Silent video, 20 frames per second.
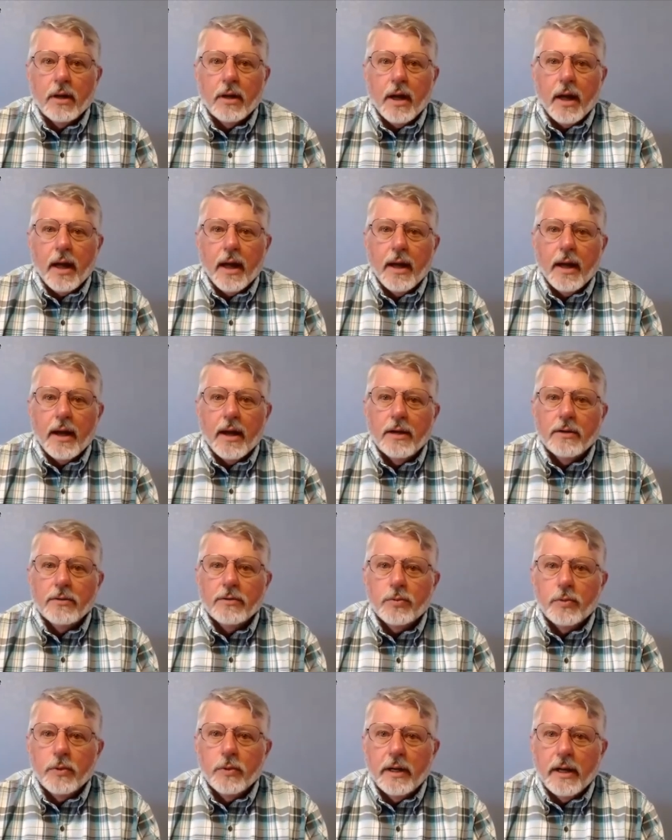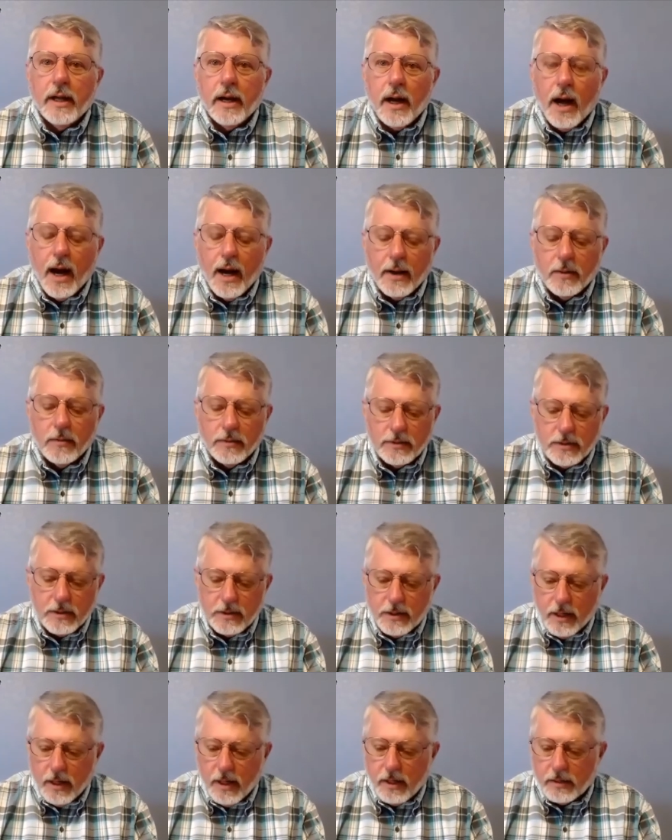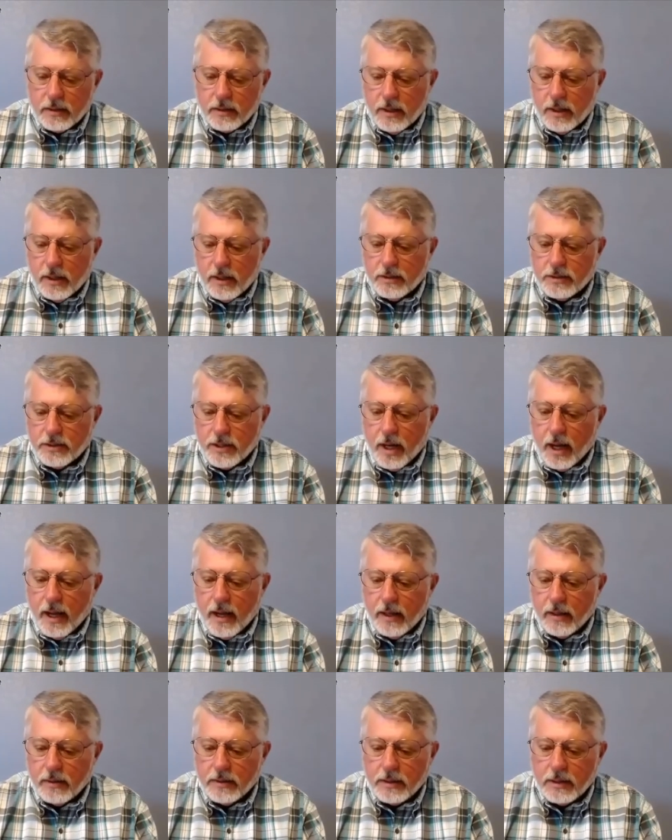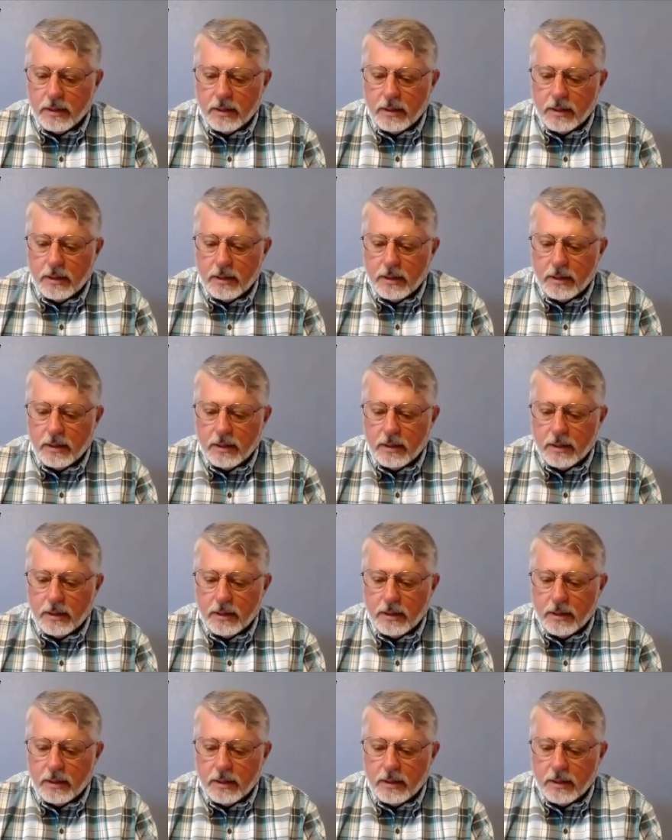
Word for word: And when I was a young child,